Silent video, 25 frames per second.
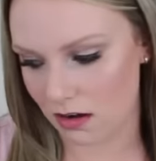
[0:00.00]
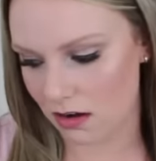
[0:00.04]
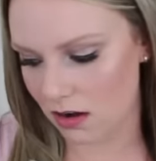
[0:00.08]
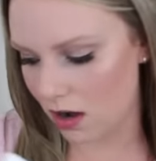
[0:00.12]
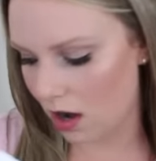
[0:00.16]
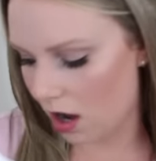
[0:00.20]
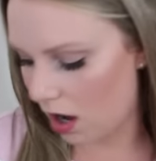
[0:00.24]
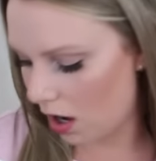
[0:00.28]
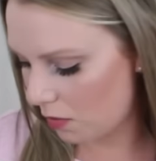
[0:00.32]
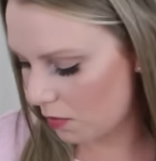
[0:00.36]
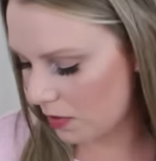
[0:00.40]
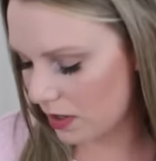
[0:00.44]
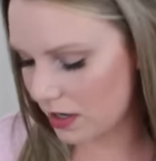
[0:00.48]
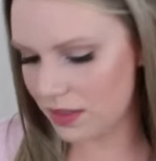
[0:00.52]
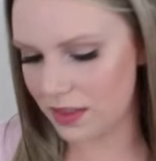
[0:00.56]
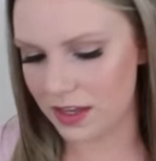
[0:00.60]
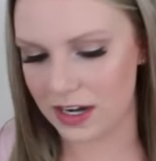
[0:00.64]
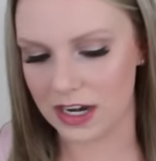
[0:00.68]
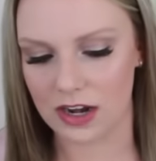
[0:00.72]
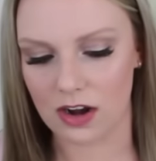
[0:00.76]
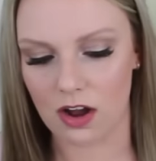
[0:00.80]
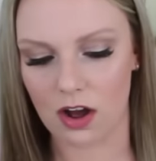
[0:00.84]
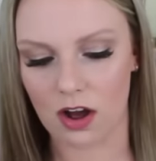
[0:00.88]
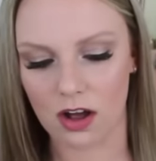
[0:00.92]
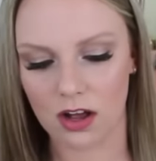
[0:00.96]
are not worth
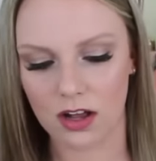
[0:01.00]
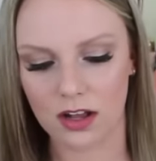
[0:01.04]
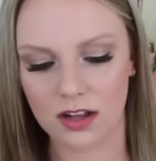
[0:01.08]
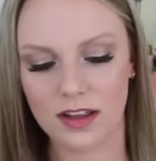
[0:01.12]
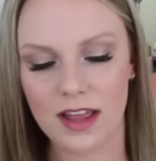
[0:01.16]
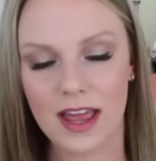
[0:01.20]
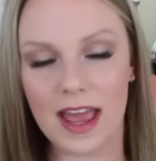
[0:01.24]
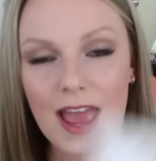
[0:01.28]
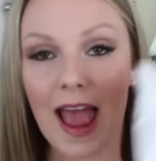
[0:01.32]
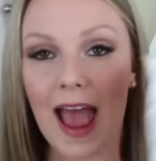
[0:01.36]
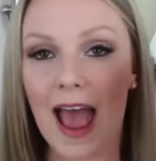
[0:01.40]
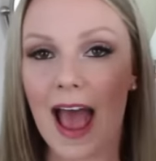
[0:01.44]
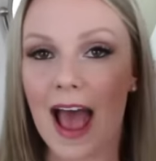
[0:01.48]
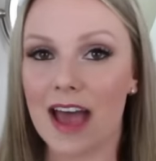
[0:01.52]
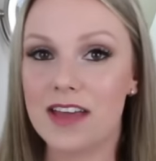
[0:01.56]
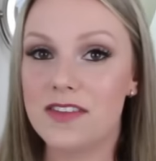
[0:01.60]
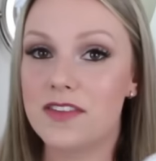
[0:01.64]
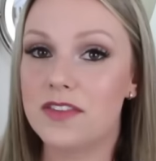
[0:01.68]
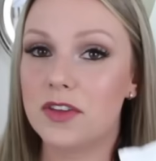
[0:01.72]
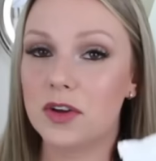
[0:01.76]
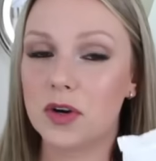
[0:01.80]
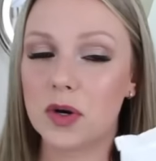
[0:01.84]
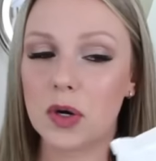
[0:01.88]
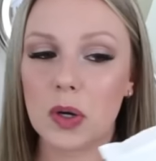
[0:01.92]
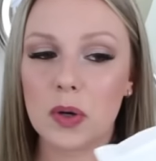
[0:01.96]
it at all. And
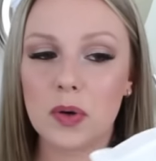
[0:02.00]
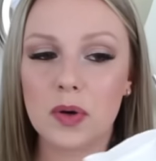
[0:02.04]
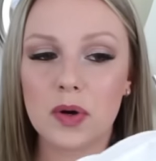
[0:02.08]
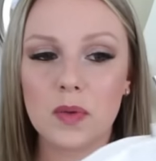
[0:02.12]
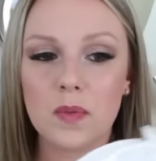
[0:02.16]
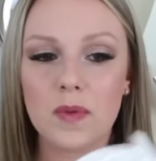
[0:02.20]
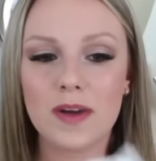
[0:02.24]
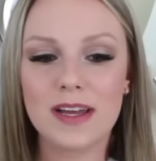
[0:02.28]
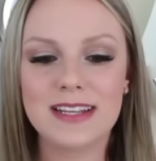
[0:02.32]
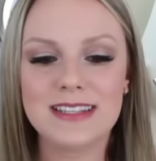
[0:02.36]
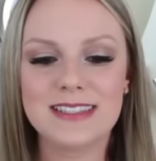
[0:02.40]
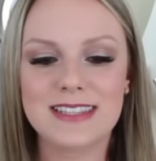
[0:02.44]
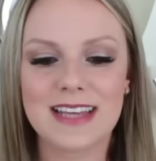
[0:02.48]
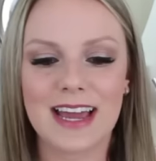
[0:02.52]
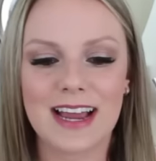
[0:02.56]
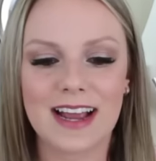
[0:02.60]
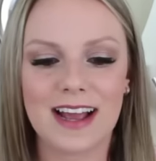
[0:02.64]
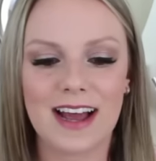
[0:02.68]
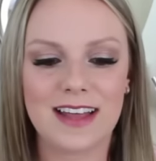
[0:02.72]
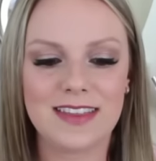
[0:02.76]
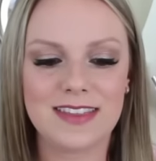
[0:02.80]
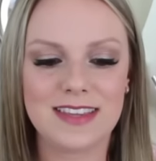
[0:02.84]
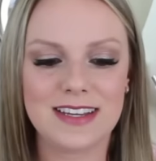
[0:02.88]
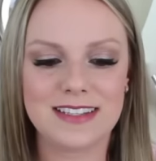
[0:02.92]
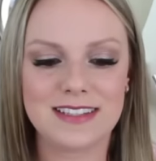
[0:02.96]
then the Kroger ones, I
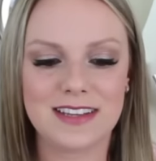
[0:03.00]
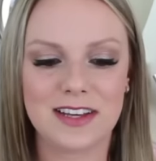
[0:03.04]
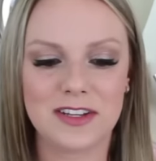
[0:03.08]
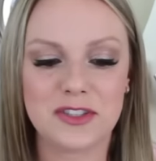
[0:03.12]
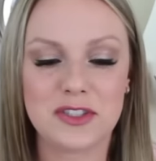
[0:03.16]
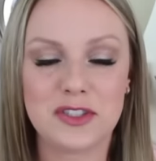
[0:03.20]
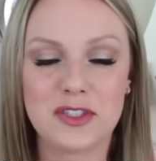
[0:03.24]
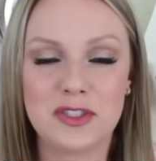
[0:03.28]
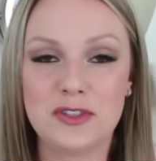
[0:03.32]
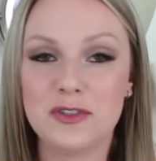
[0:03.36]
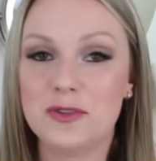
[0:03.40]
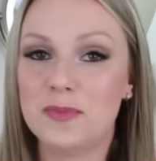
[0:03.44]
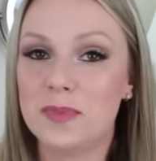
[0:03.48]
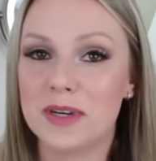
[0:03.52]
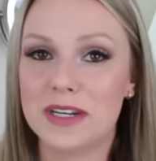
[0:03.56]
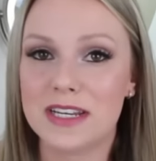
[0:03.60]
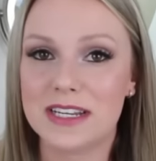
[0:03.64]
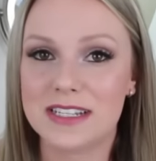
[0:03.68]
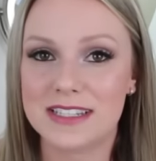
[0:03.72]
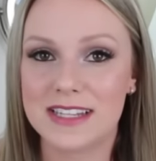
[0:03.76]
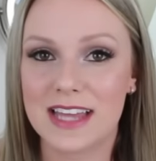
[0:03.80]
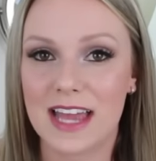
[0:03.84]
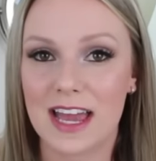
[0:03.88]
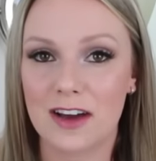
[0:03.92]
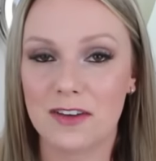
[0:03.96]
got these on super
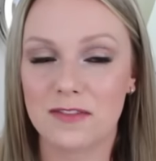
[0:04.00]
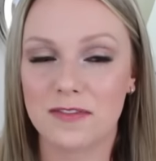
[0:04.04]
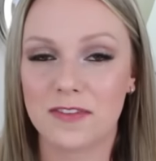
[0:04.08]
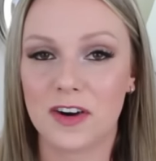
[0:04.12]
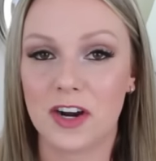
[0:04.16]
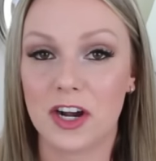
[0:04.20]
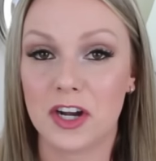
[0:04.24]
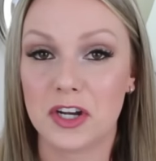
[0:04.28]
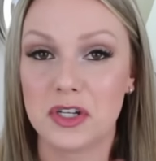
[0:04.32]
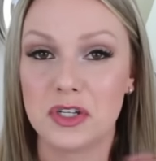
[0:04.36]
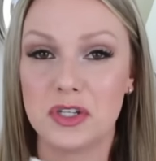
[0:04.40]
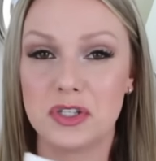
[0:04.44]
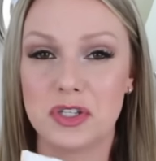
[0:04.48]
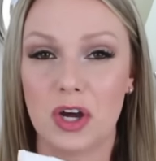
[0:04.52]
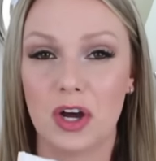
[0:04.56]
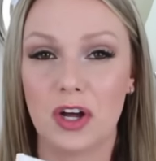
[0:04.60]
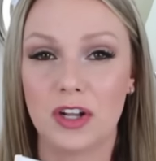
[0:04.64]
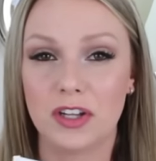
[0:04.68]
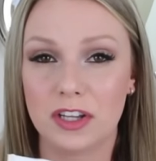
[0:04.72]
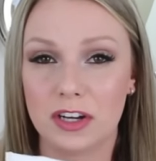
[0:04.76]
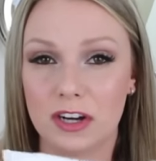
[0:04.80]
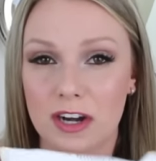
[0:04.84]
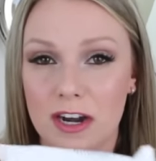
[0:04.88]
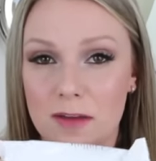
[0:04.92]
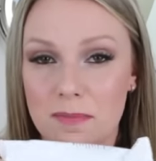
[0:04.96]
discount for
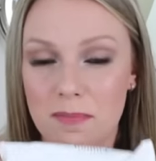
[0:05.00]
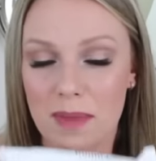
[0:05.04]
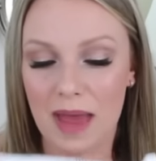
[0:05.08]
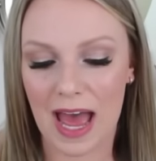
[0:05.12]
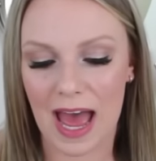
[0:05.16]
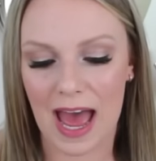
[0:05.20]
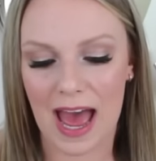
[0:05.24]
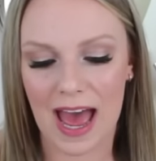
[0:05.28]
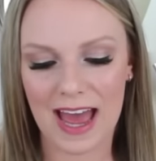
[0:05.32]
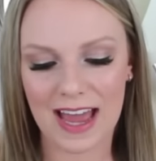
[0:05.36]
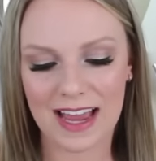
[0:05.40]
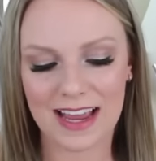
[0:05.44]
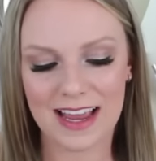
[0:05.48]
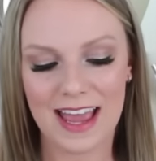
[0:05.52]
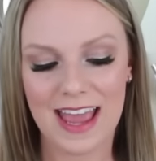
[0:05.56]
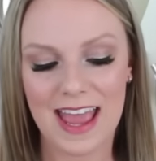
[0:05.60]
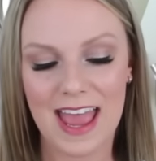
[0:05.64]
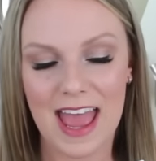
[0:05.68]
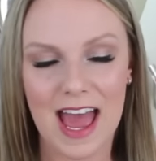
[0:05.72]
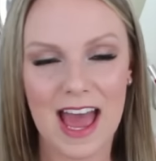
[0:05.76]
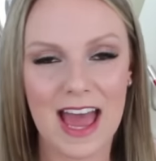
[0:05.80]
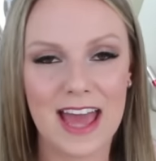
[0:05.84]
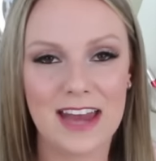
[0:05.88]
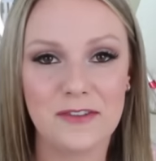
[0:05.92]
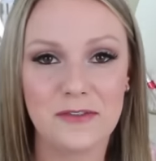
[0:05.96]
$1 a pack.
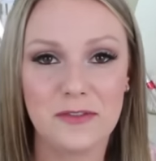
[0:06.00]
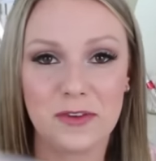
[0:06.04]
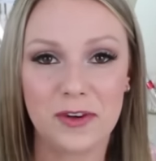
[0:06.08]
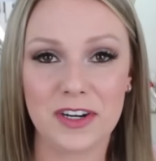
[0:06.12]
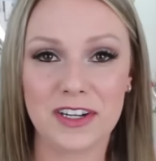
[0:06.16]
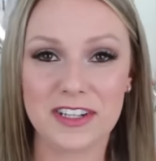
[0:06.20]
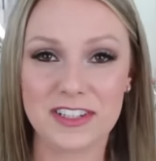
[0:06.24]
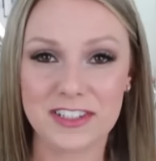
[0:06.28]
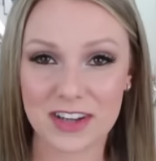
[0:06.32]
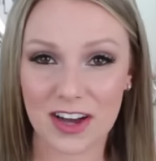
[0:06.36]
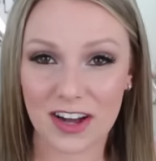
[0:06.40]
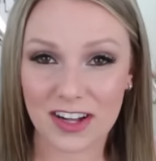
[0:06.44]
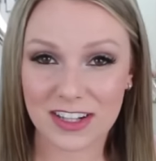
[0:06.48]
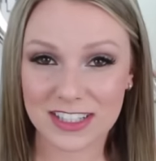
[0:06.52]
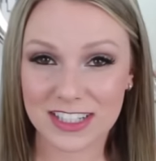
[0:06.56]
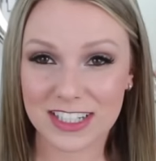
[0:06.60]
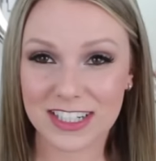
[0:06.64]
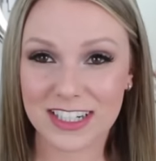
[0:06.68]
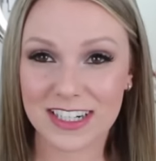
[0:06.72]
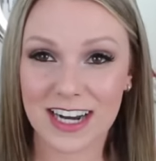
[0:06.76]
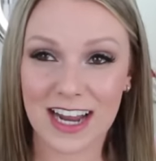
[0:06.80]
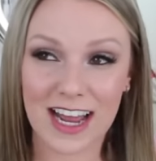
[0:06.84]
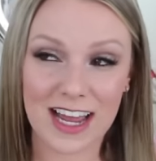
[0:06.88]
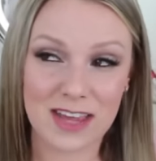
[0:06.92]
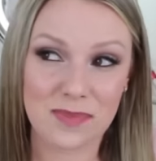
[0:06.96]
And for
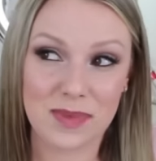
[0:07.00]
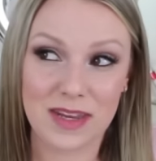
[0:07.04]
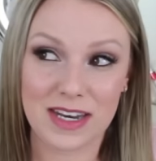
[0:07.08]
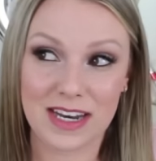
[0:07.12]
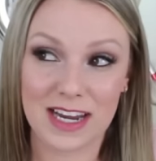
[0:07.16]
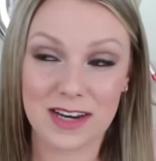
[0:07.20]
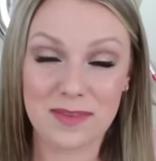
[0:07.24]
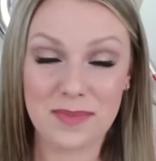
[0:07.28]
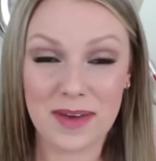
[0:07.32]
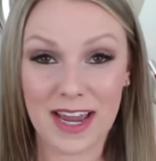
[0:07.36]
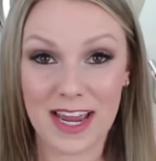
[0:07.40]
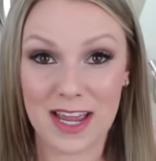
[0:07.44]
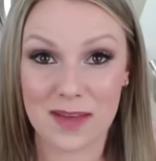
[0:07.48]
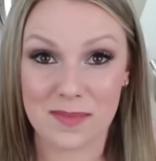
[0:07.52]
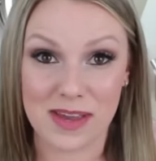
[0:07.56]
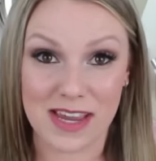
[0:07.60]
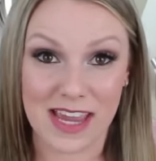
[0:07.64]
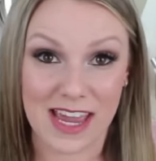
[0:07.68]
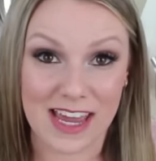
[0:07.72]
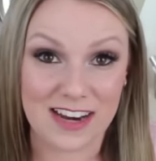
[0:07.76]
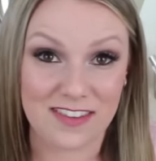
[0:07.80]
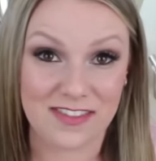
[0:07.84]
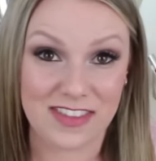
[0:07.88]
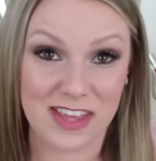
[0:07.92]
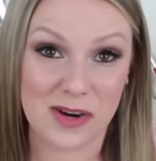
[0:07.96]
$1, I mean, I'd buy them
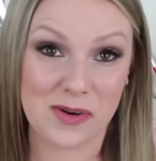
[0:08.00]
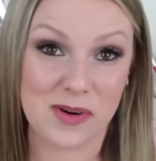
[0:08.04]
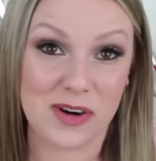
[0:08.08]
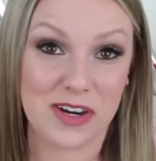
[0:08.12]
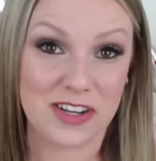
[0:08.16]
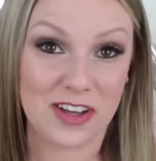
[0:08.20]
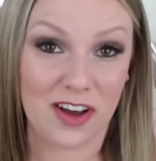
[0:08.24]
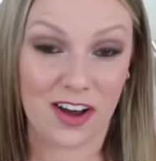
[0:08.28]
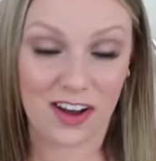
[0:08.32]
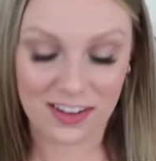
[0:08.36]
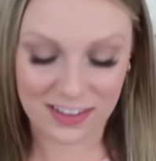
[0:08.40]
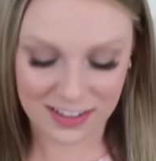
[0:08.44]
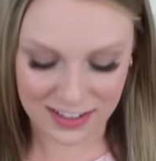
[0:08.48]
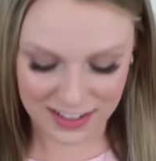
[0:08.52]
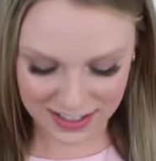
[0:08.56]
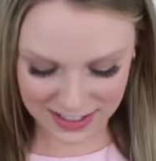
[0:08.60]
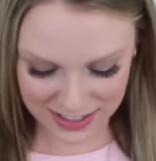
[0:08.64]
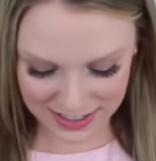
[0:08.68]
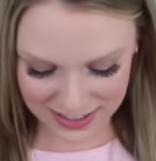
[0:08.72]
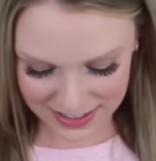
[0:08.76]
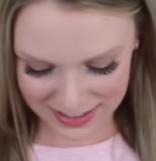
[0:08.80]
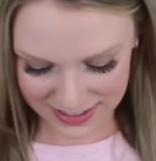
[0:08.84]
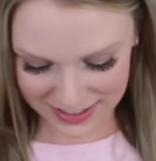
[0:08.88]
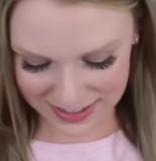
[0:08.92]
again if they were $1.